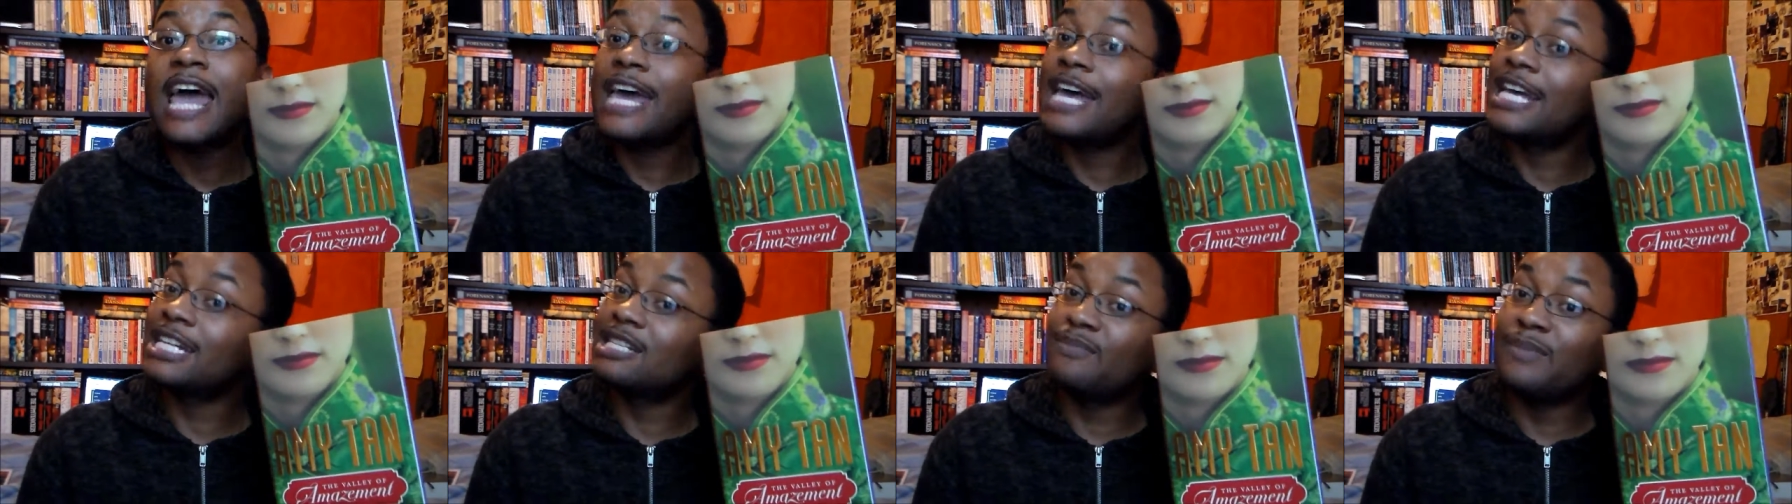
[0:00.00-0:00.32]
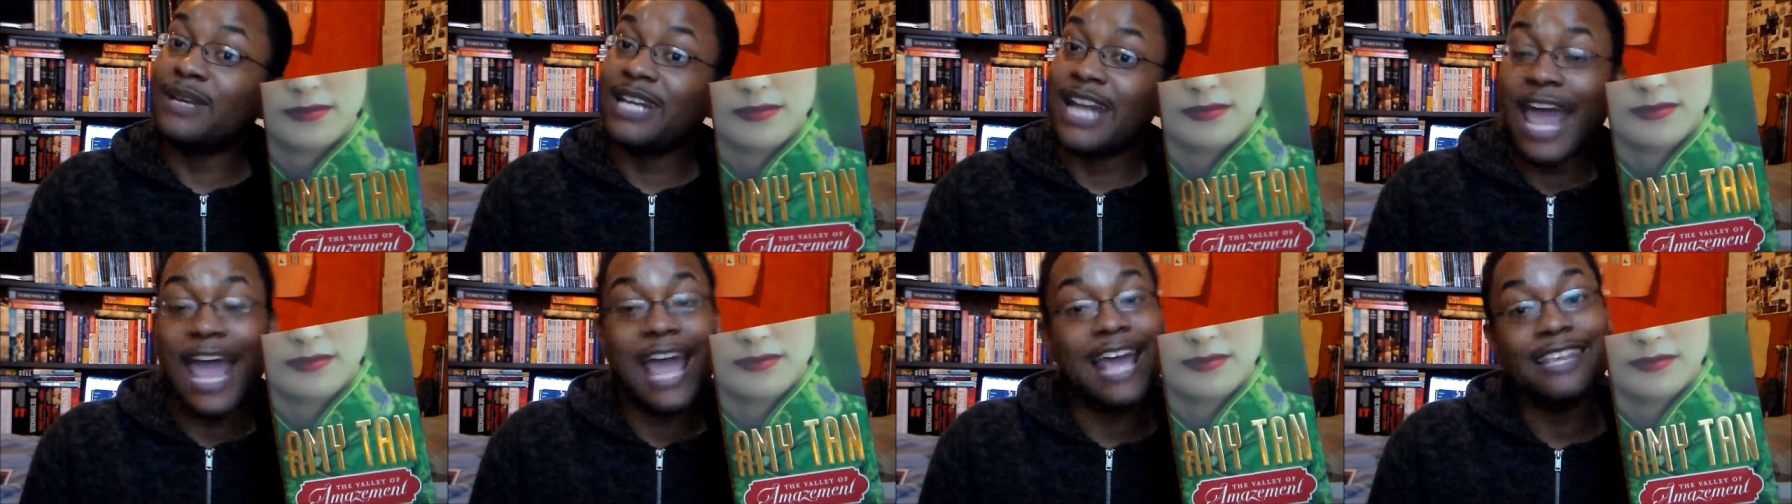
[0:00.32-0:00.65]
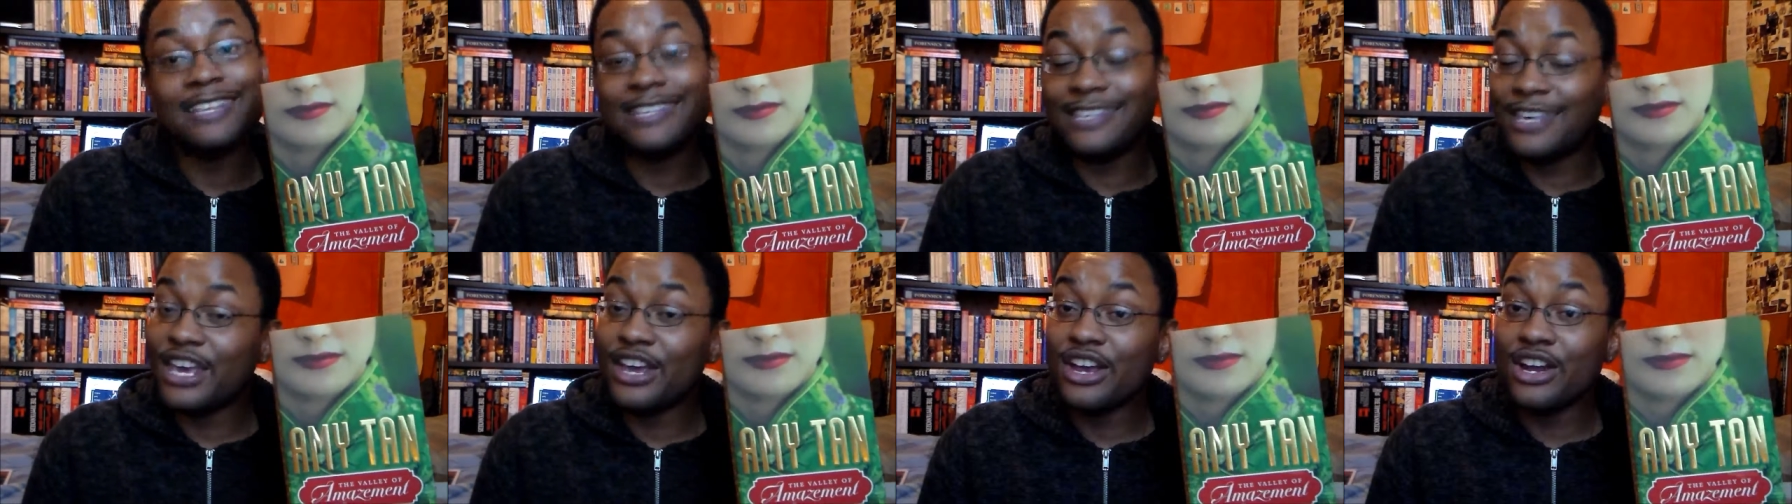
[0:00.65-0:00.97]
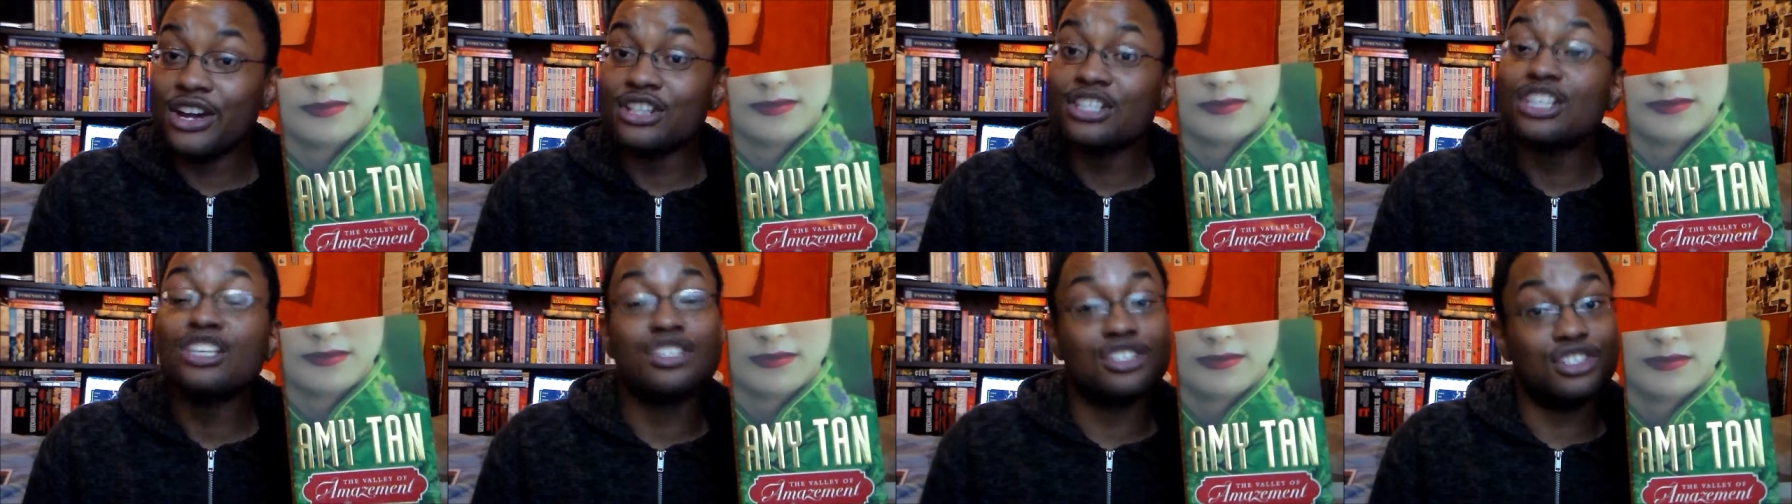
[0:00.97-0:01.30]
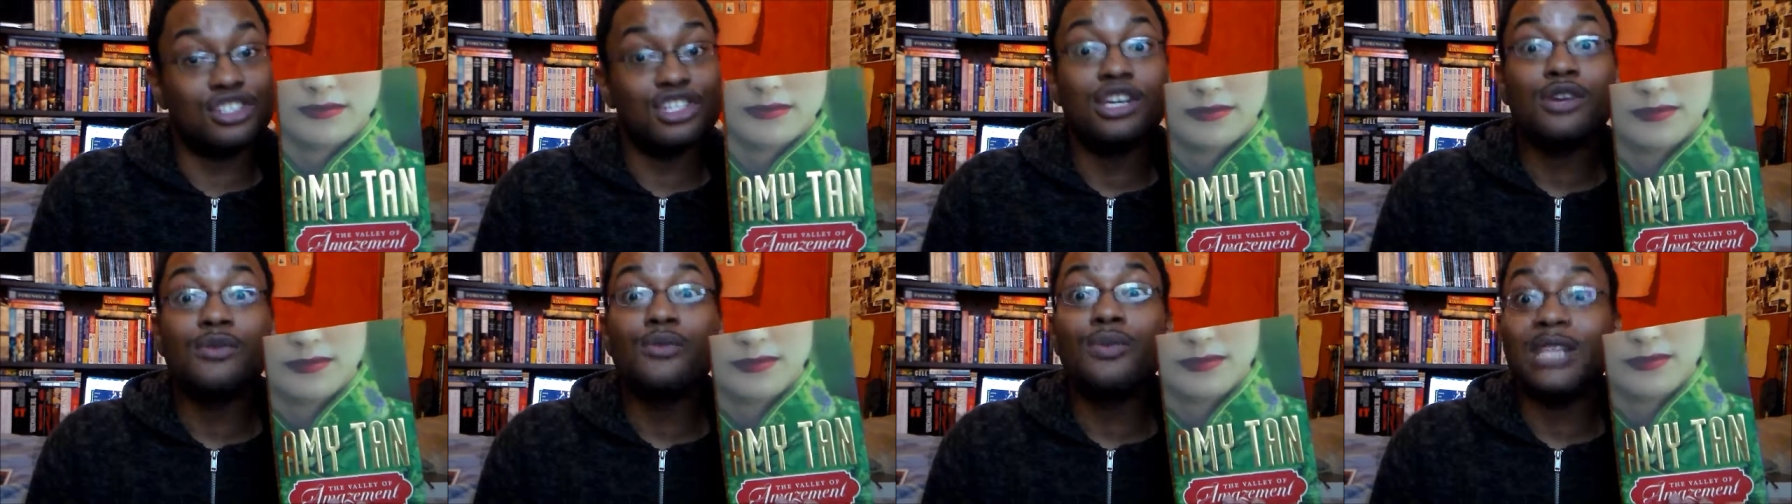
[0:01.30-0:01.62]
it's been eight years
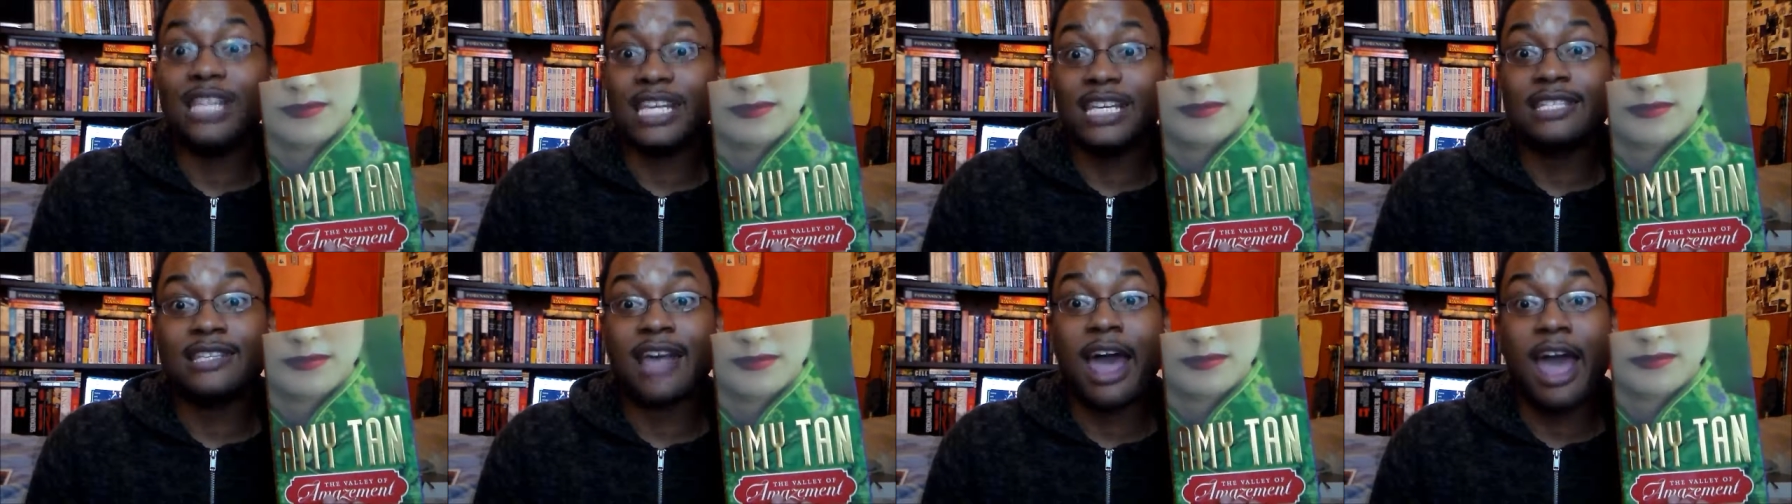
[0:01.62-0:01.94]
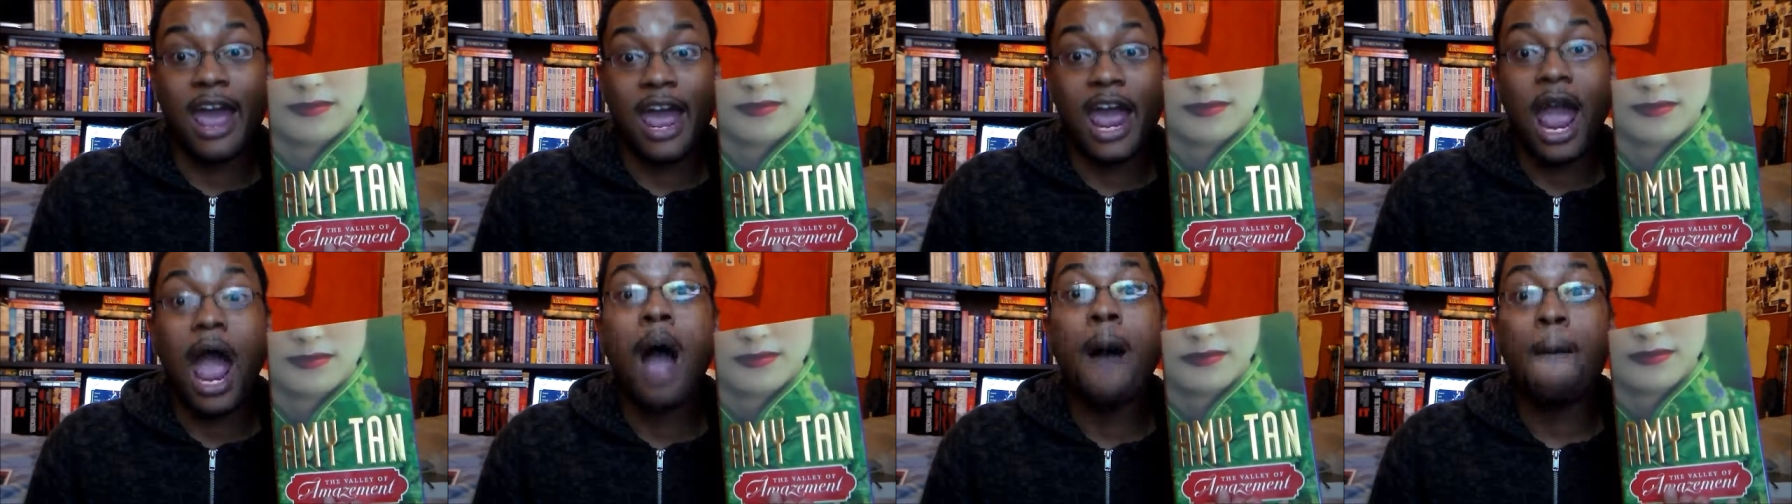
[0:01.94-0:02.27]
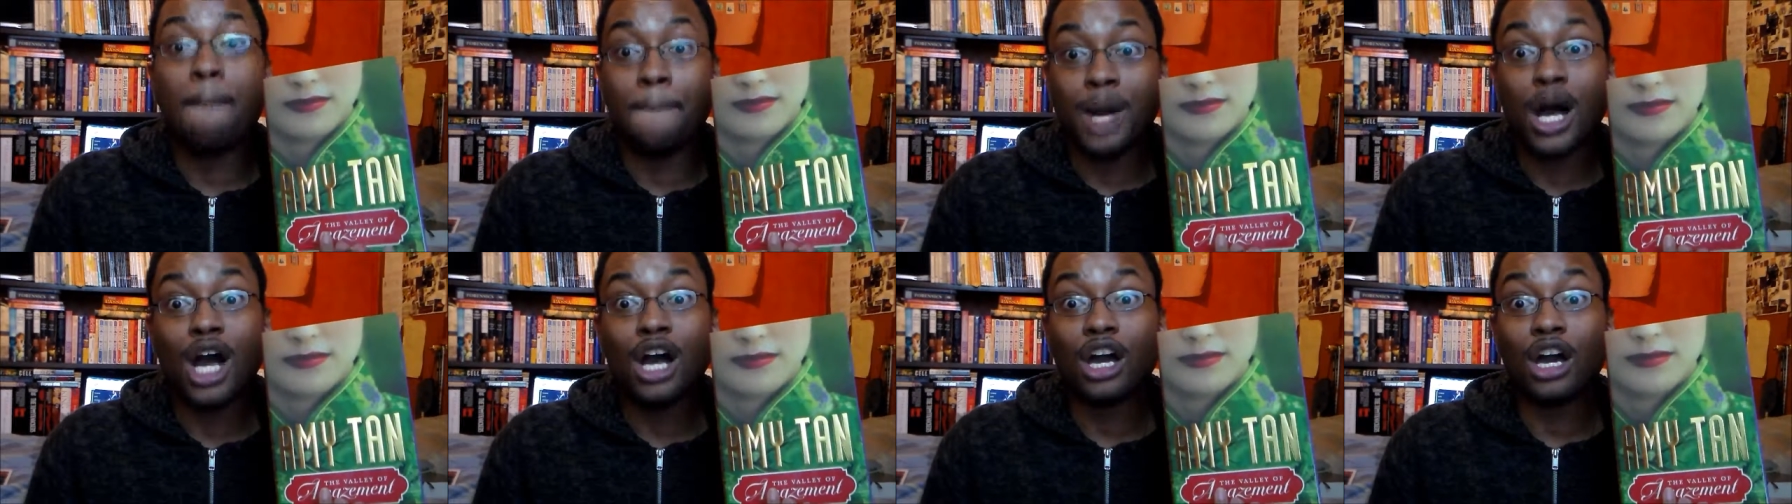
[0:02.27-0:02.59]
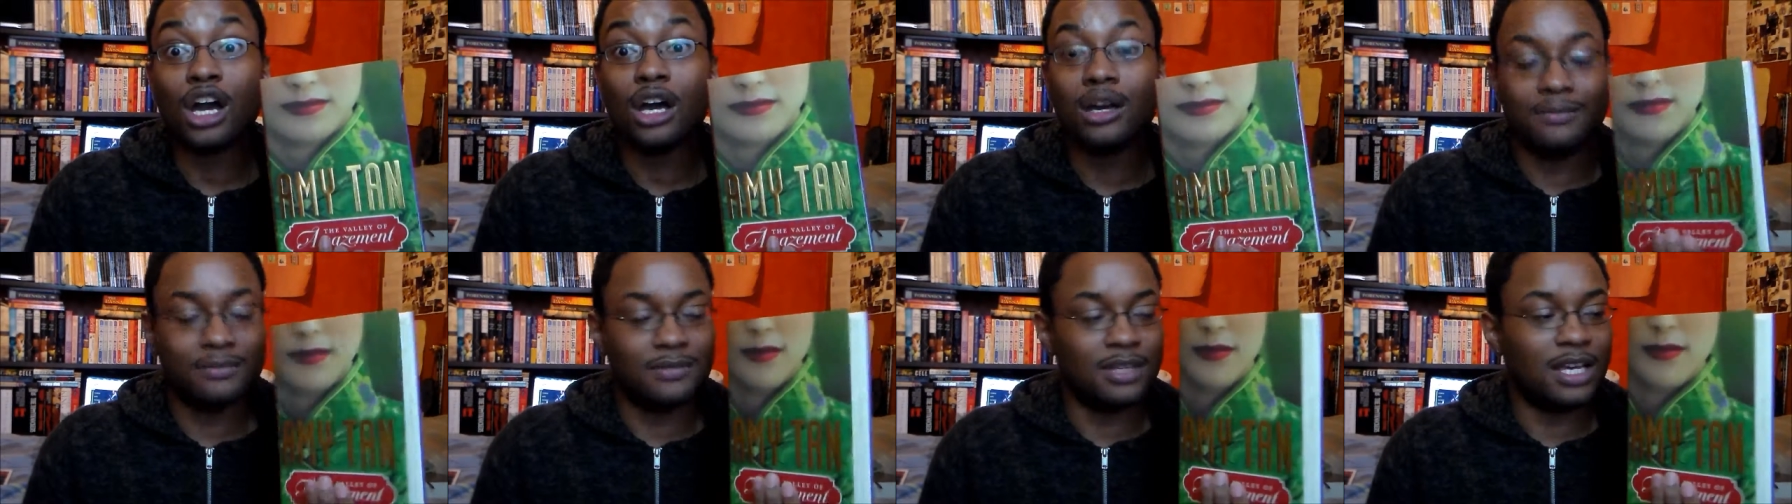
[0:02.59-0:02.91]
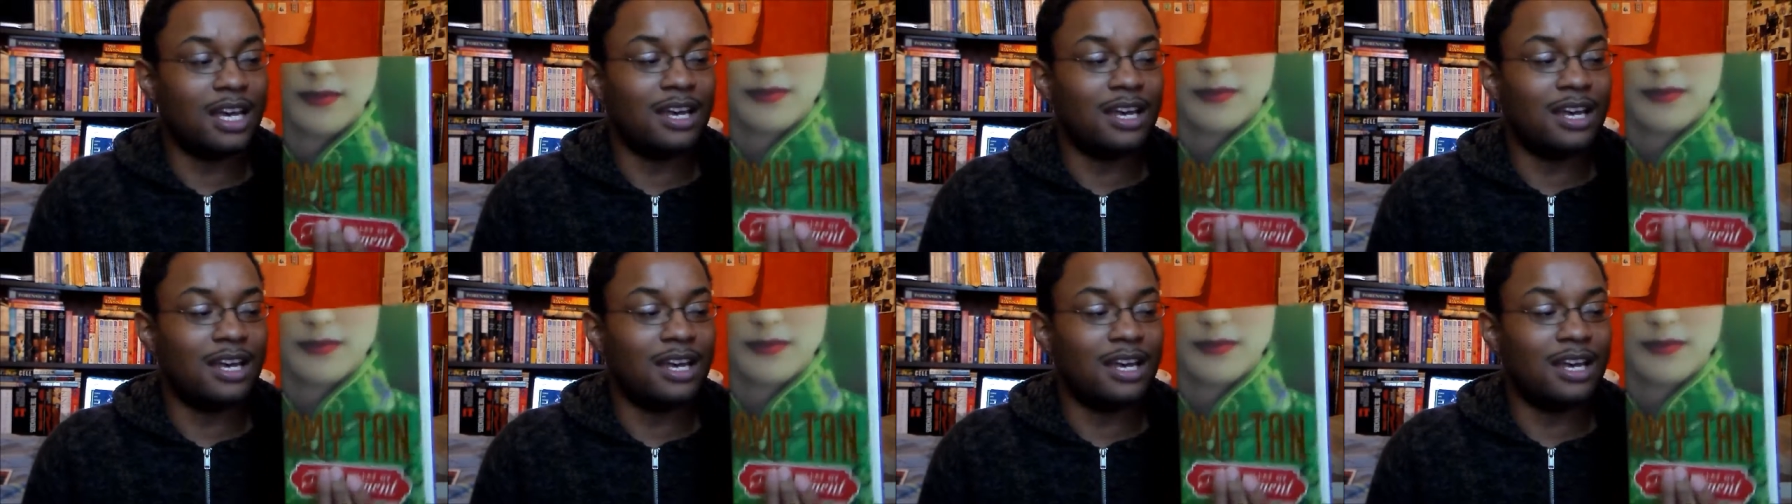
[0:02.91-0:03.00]
since she released a book.